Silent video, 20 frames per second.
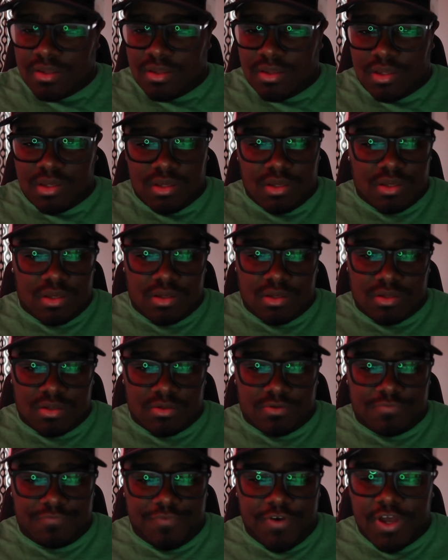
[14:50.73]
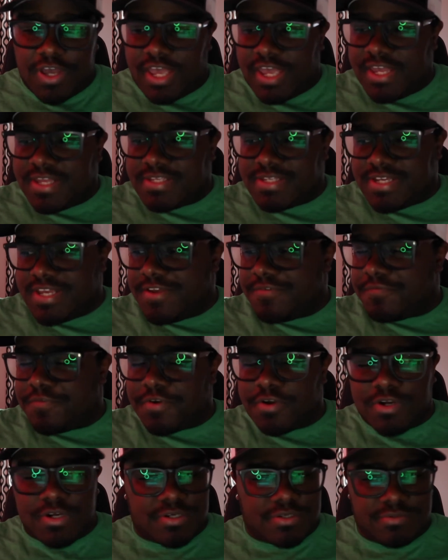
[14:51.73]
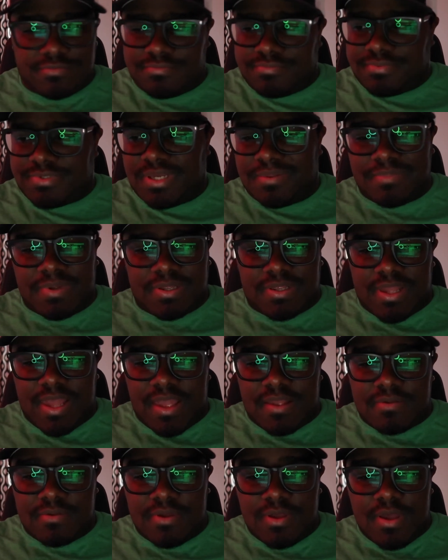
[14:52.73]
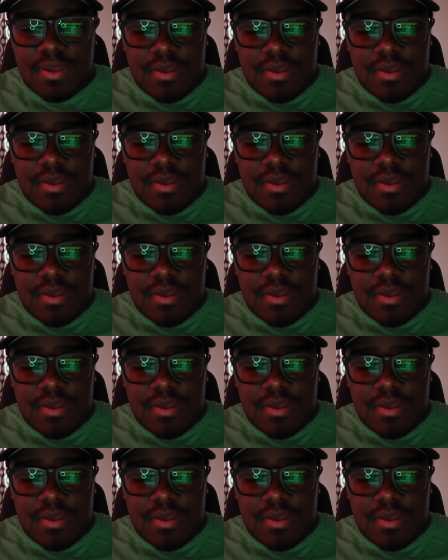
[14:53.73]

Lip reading: fuck Antifa or something like that.